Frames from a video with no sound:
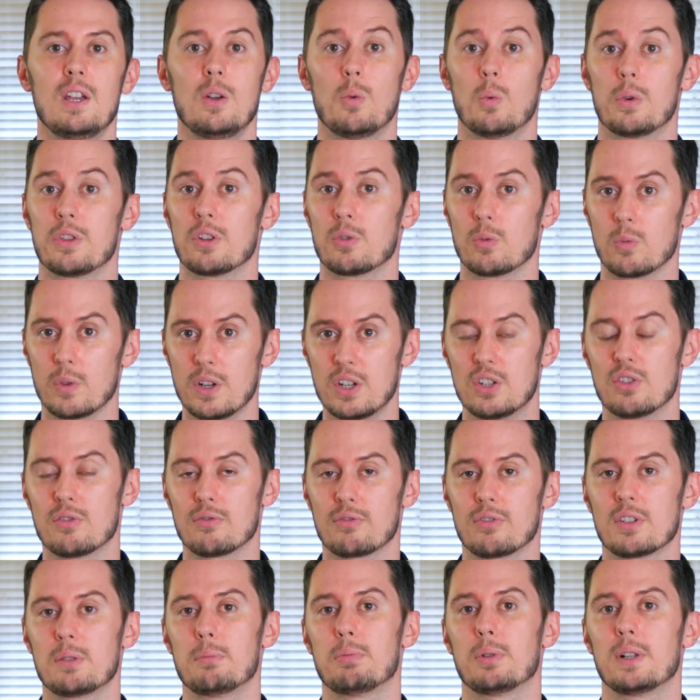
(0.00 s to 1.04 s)
With a
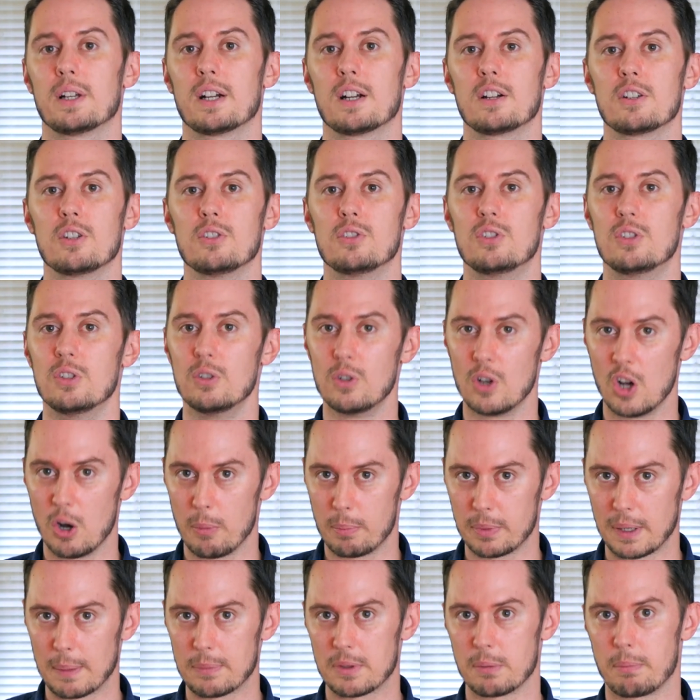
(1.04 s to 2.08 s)
region-free player, you do
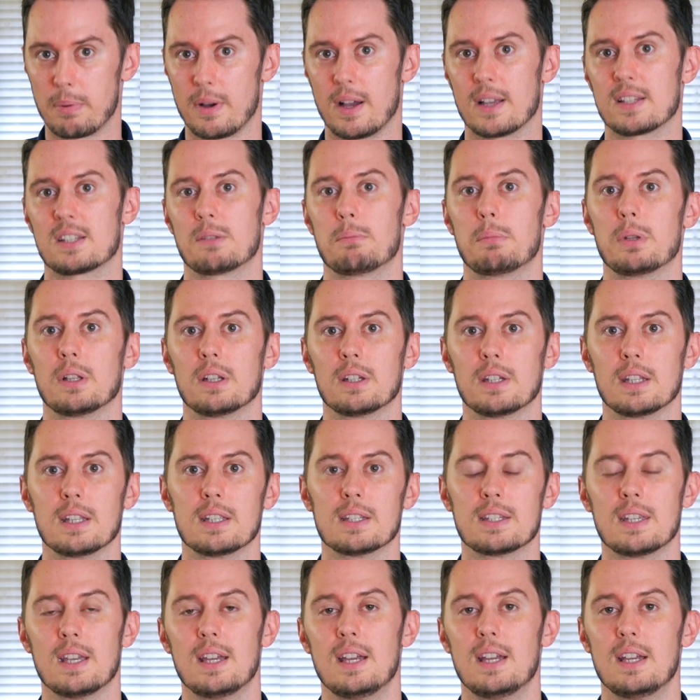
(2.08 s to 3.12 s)
open up the
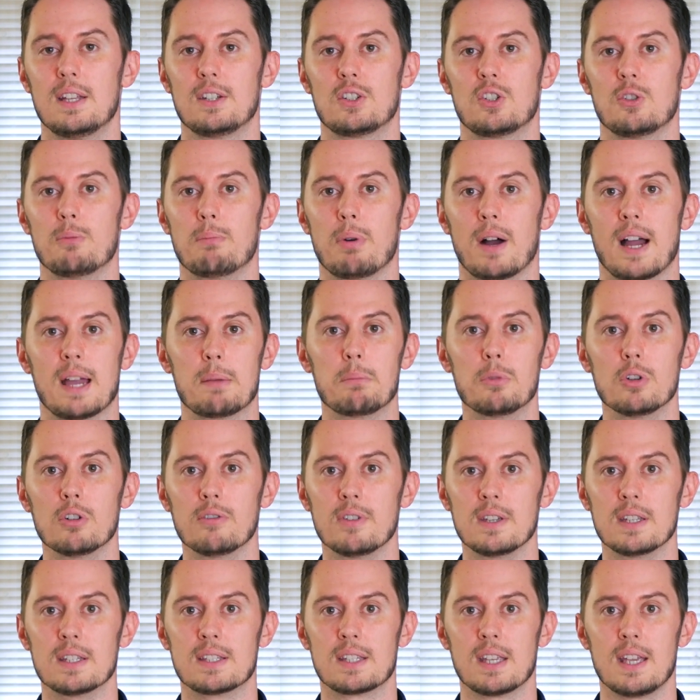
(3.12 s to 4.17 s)
possibilities to buy
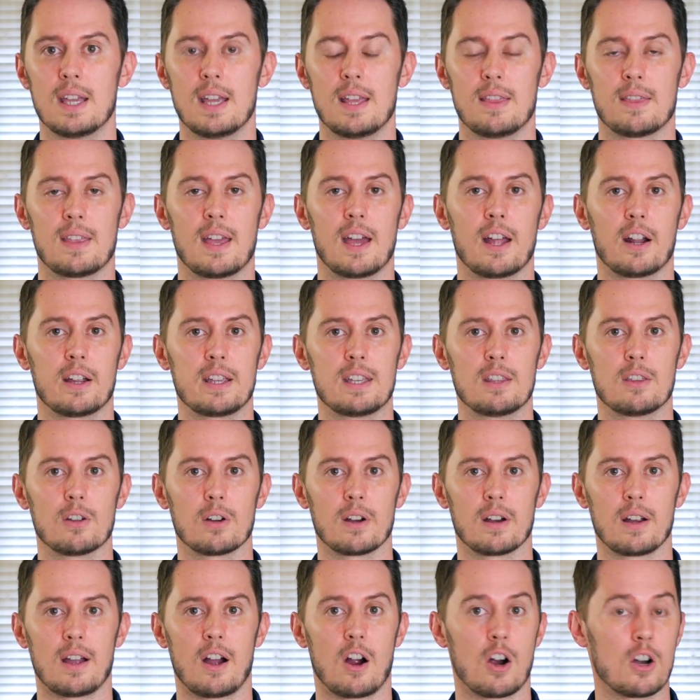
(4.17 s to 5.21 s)
movies that
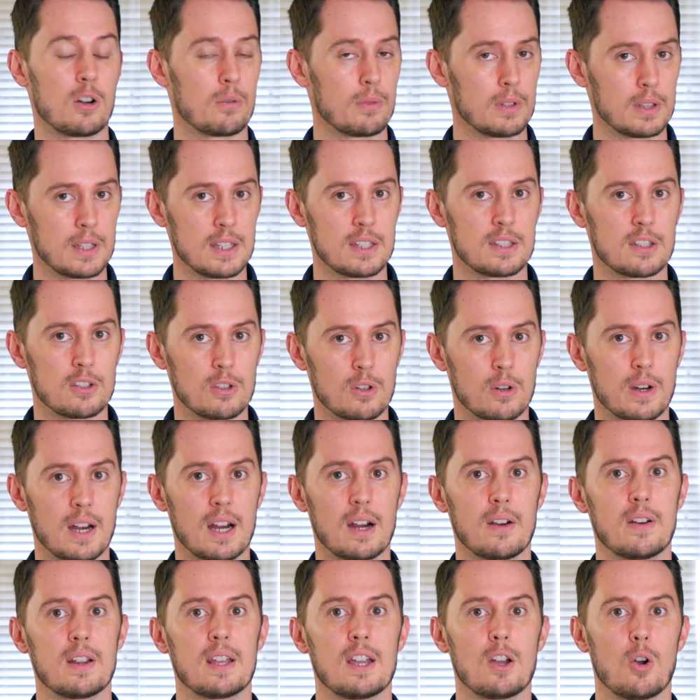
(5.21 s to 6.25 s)
either aren't released in your
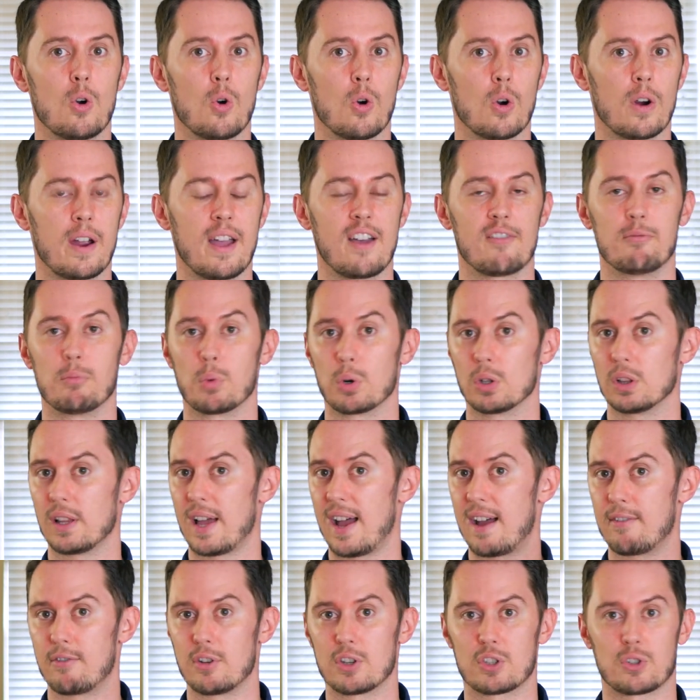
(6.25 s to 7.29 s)
area or have more
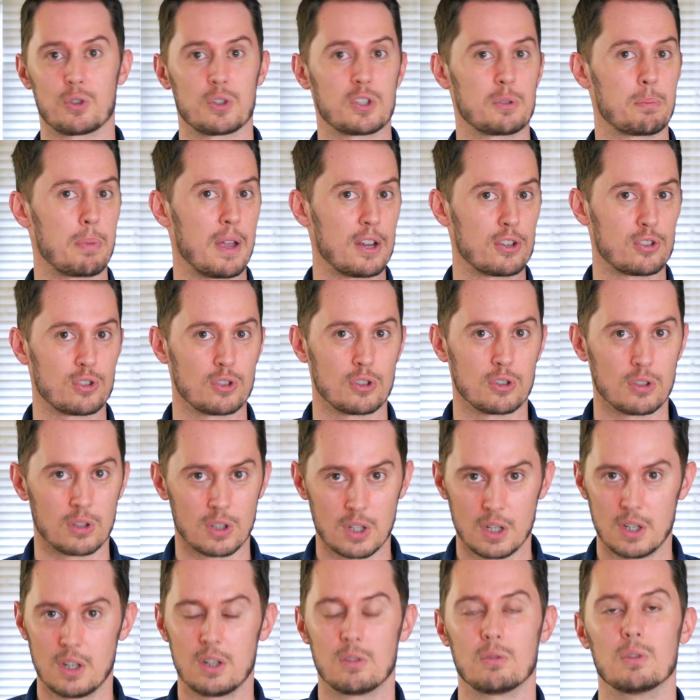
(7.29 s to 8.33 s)
lavish or special
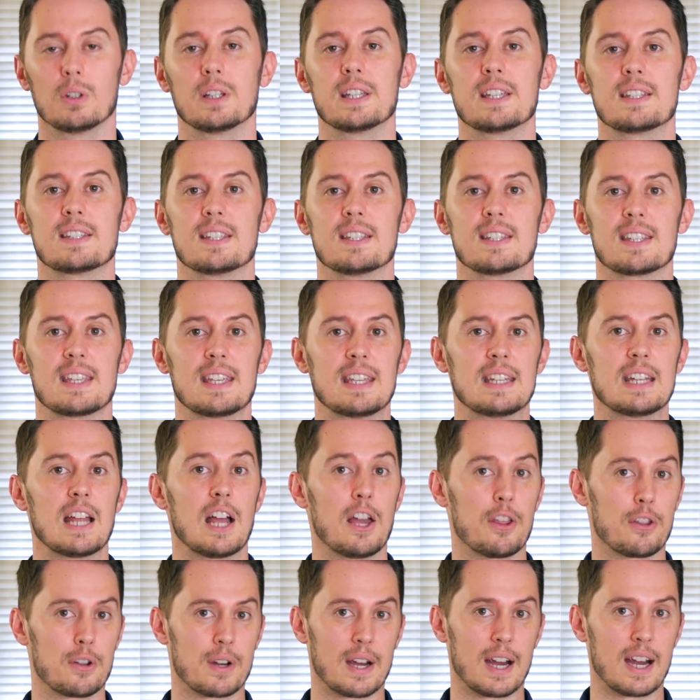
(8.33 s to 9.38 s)
releases in
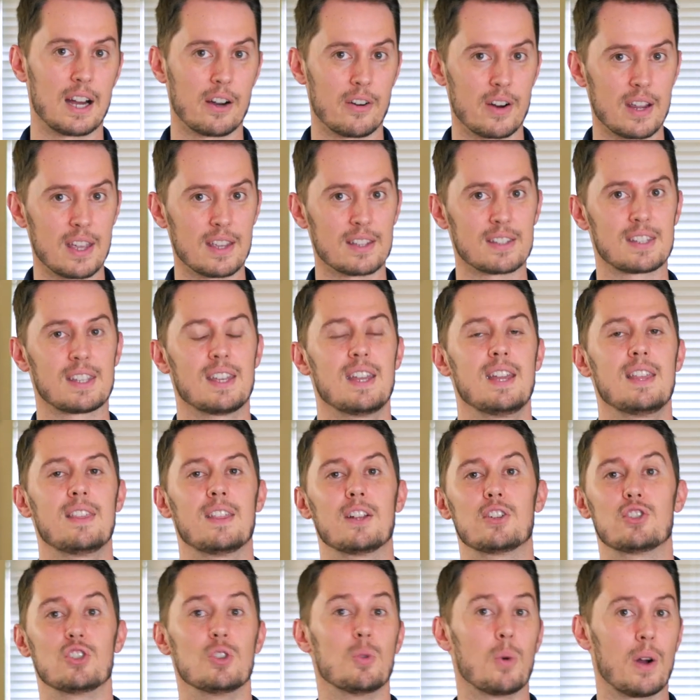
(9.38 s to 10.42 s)
other areas
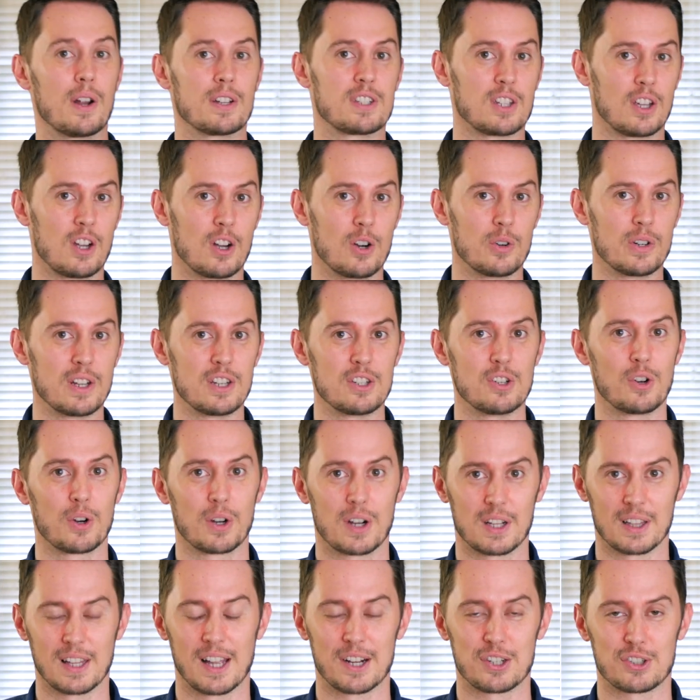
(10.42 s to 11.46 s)
that you want to own in your
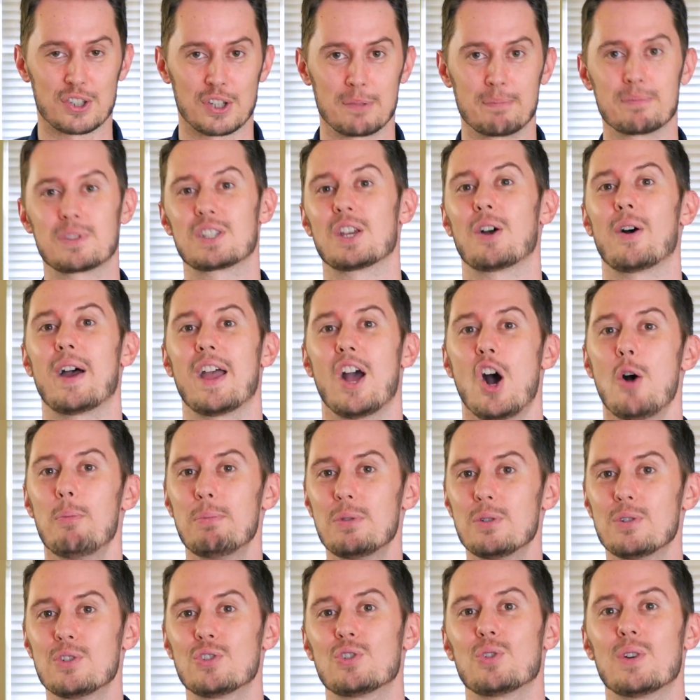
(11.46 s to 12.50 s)
collection. So I hope
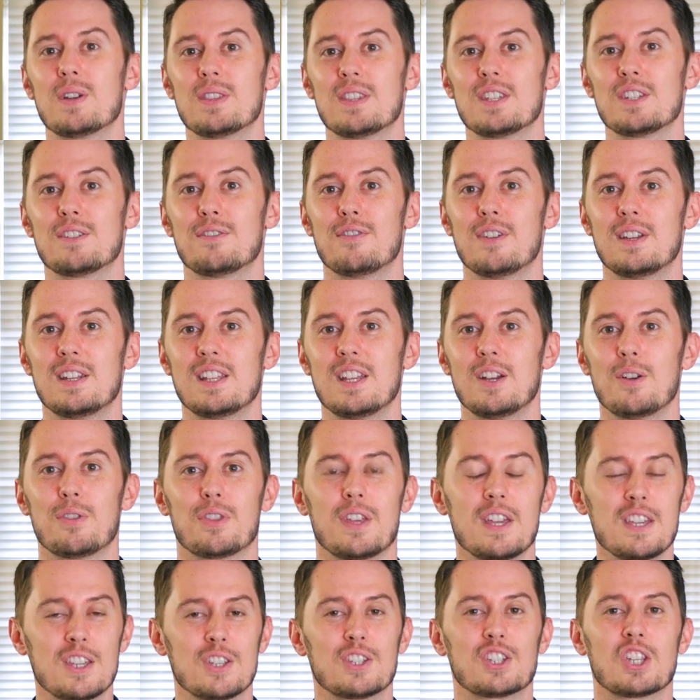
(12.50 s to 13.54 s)
you enjoyed this video.
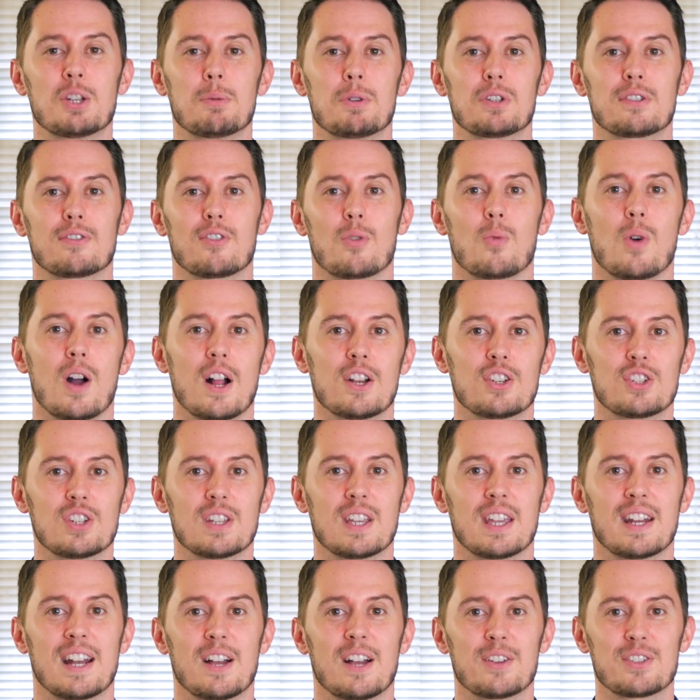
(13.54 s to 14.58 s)
Thank you so much for
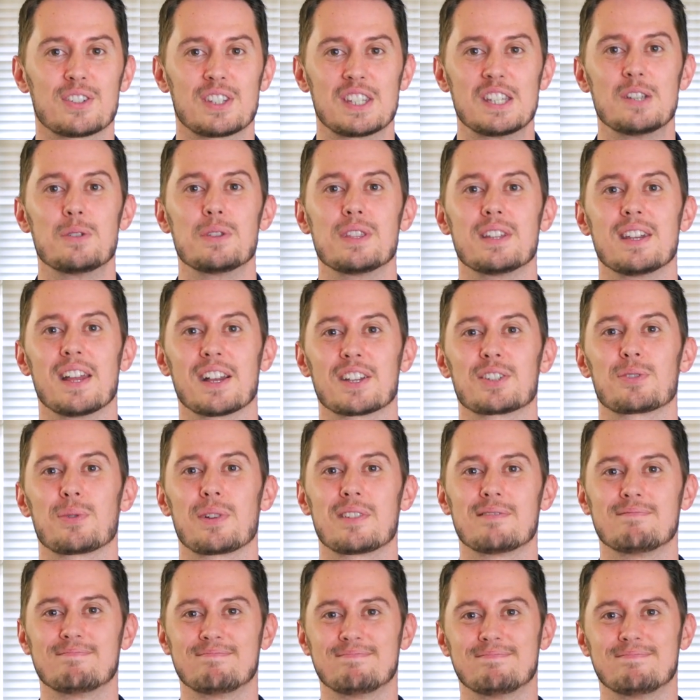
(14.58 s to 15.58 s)
watching, and I'll see you in the next one.